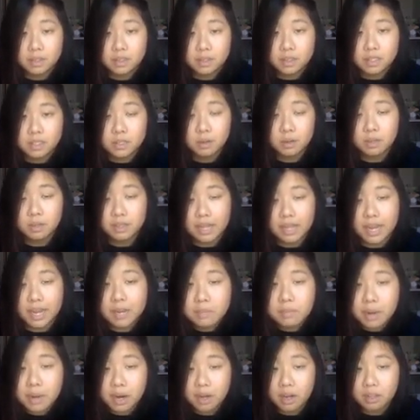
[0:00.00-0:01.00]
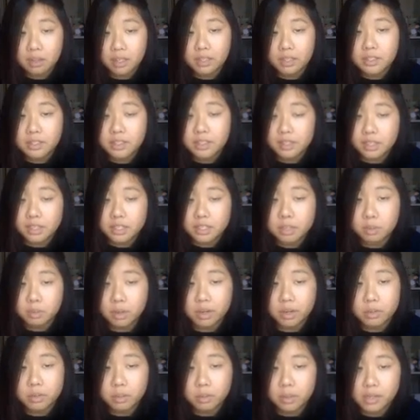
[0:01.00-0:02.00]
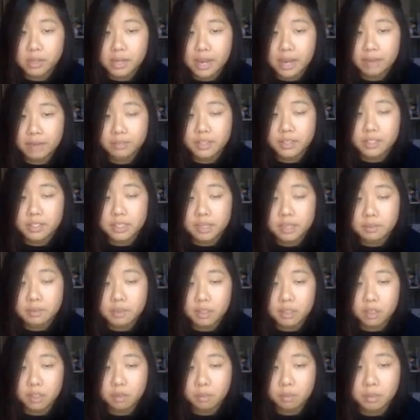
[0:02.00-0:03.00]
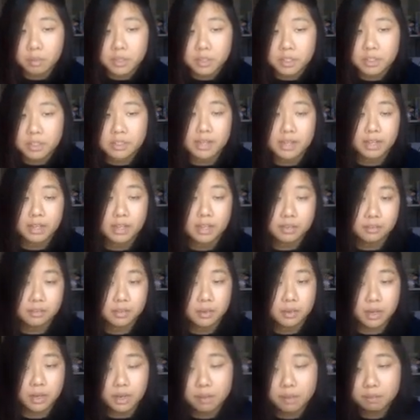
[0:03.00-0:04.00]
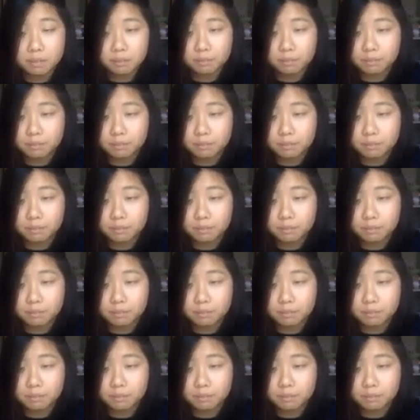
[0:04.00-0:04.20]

So a line parallel to this one would have the same slope, which is negative 3.